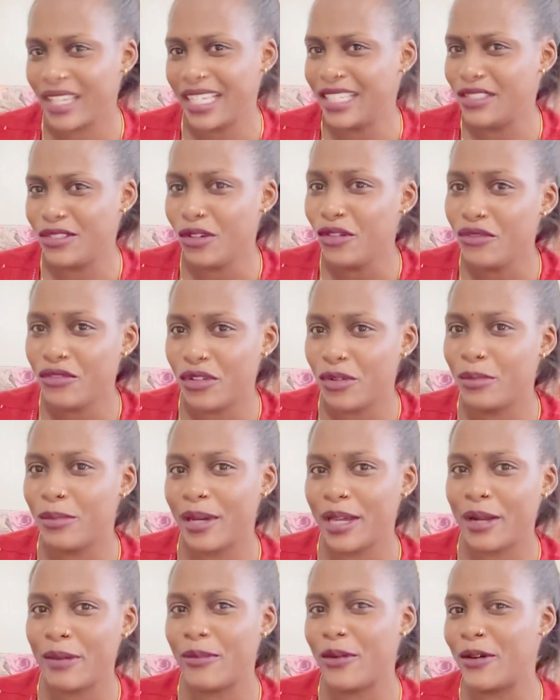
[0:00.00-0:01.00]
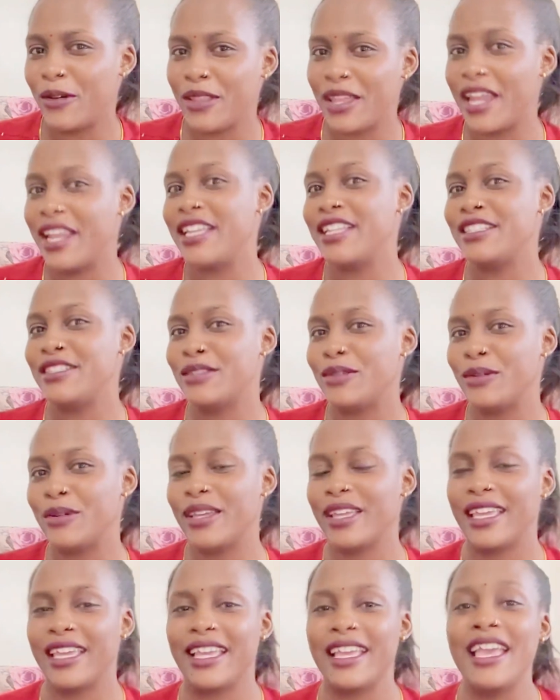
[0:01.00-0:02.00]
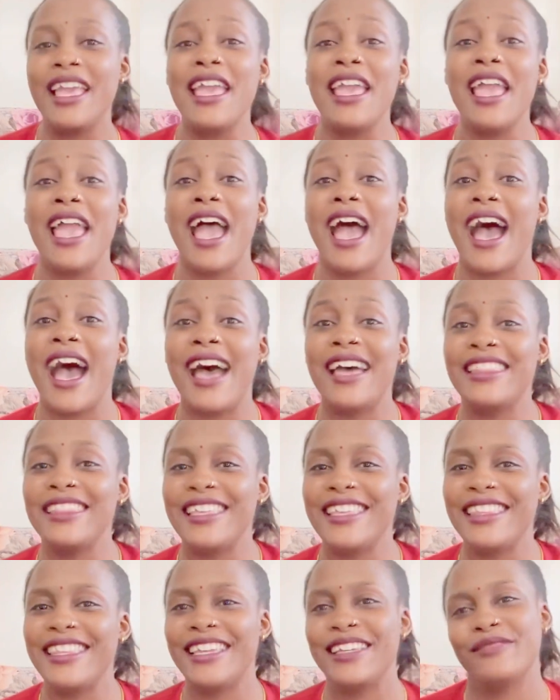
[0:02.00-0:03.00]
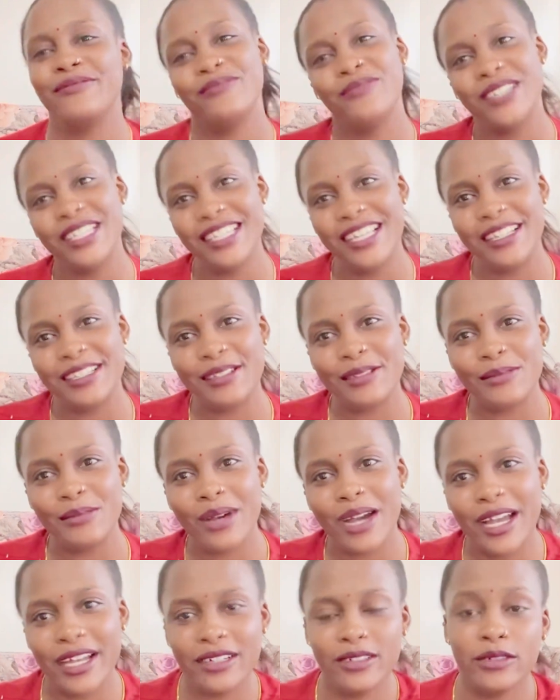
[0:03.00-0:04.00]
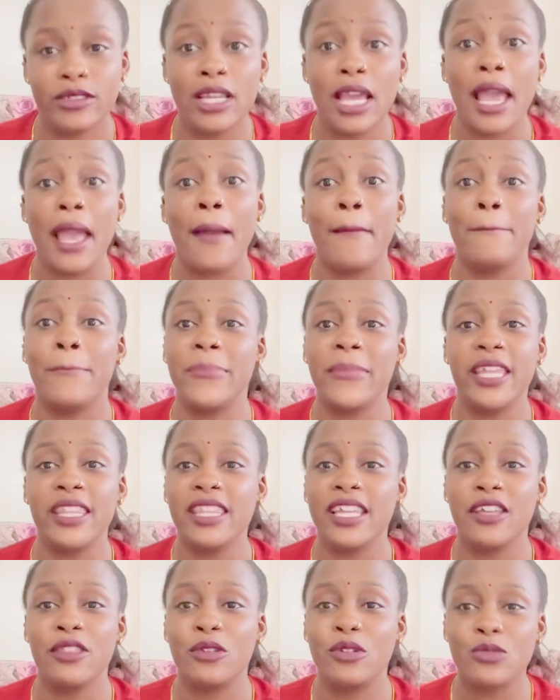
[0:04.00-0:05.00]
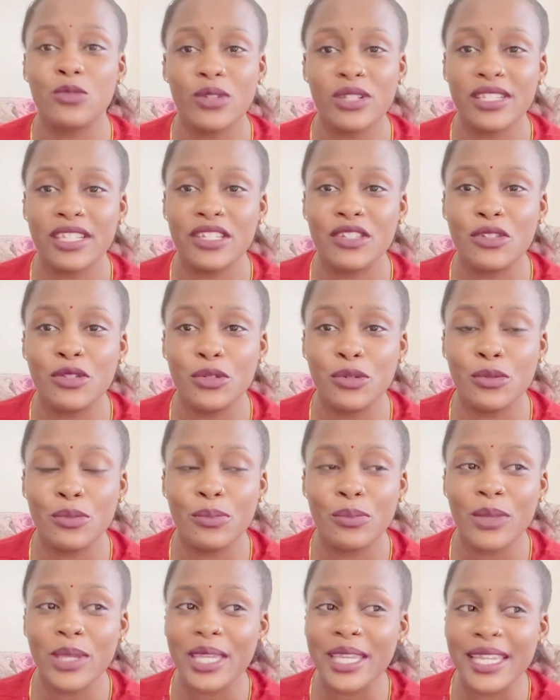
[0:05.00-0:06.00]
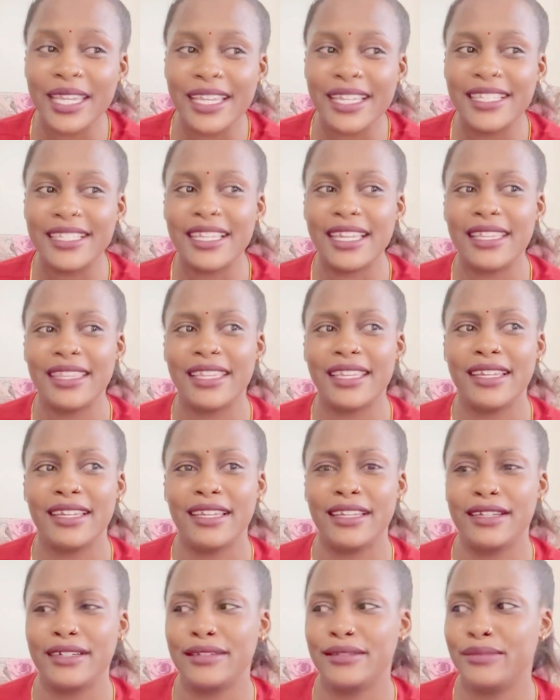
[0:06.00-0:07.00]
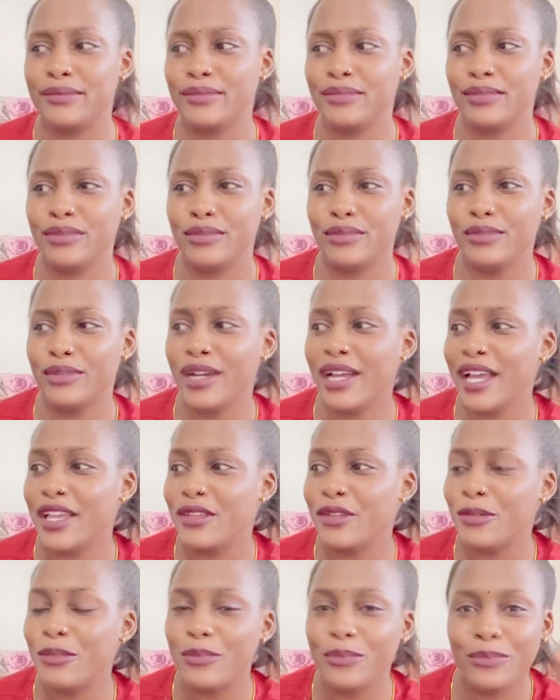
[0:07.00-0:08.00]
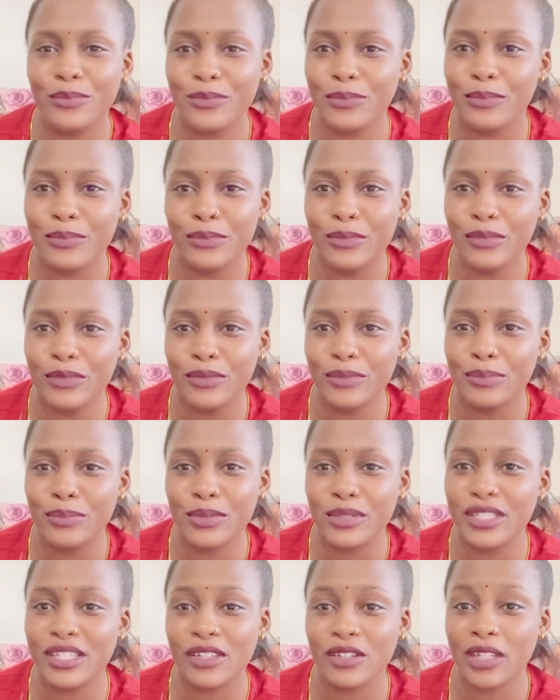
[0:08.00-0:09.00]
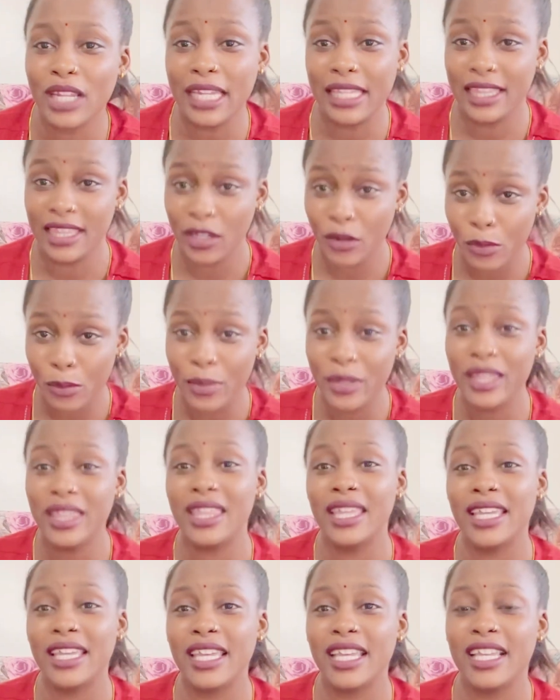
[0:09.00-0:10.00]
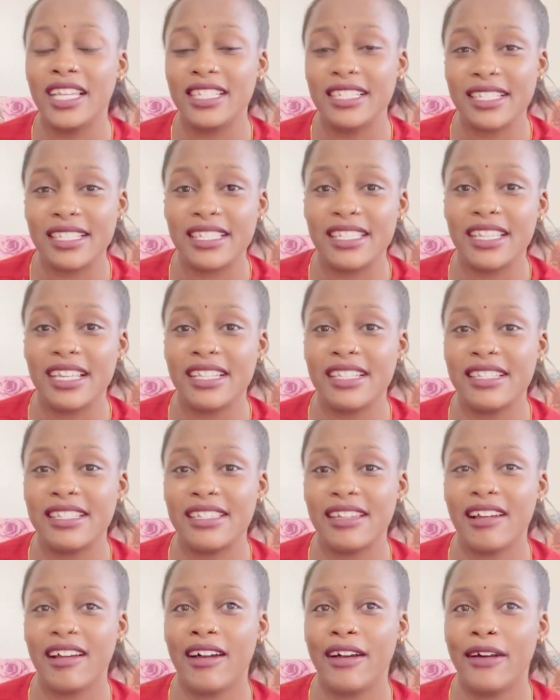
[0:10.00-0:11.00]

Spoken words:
Don't feel bad about that. It's okay. And then they just smiled. Then there are those ones that you meet and they're like, where are you putting, like, they'll be thinking it's just